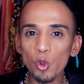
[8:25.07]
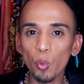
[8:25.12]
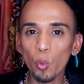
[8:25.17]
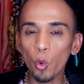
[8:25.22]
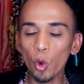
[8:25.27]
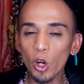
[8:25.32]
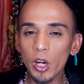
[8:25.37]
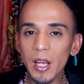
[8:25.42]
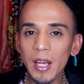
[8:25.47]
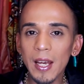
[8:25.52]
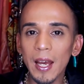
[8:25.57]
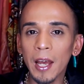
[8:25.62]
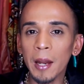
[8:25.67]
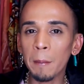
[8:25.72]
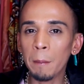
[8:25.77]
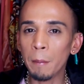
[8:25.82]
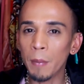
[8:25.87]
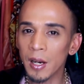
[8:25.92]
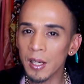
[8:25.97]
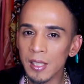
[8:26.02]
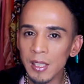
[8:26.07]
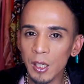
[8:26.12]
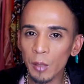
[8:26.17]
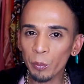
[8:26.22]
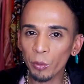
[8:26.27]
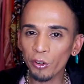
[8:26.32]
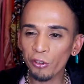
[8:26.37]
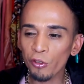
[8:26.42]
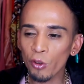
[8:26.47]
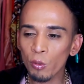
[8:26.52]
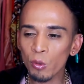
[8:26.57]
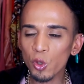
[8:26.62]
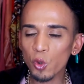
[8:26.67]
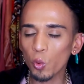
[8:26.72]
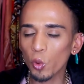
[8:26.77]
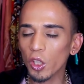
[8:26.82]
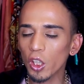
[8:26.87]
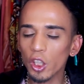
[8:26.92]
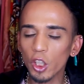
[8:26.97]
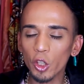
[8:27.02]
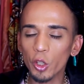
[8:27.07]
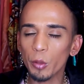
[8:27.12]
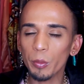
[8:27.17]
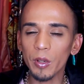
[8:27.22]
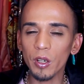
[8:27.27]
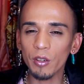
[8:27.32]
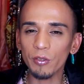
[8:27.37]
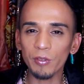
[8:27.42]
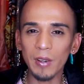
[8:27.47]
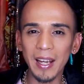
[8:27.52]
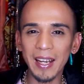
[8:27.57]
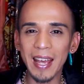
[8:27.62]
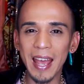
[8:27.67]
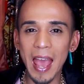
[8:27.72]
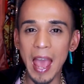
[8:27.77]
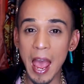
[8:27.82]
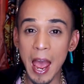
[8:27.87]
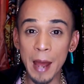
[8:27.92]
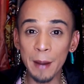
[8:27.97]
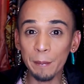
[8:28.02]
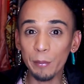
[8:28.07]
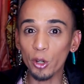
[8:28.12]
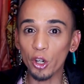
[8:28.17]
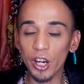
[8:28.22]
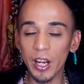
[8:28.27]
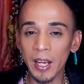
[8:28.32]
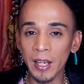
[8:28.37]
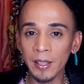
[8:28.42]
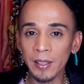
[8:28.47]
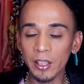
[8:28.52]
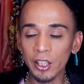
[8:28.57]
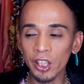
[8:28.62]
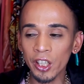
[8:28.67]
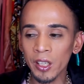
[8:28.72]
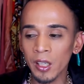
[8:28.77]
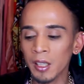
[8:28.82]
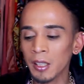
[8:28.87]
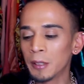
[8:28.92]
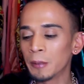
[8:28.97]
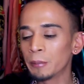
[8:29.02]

woody and musky perfumes with a little bit of like amber in there,